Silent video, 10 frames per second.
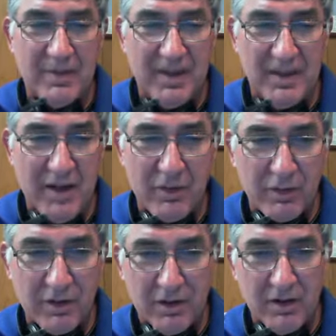
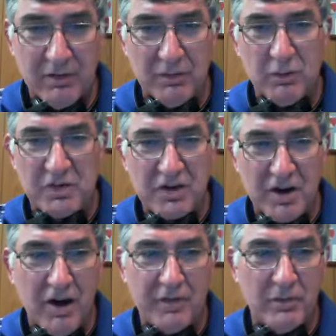never was
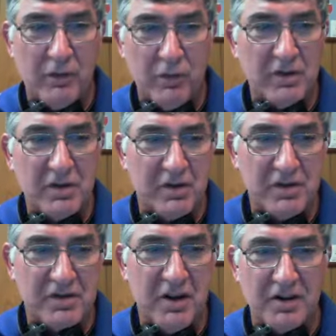comfortable with the
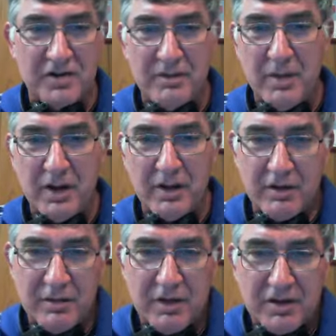discussion method,
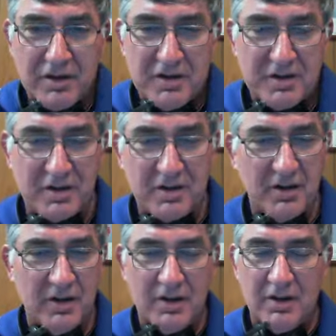because I just
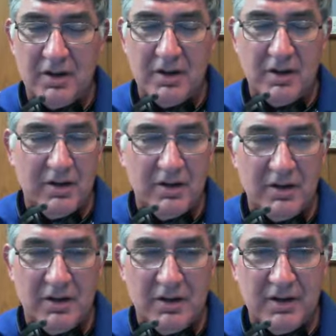
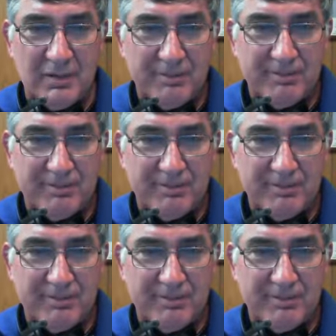don't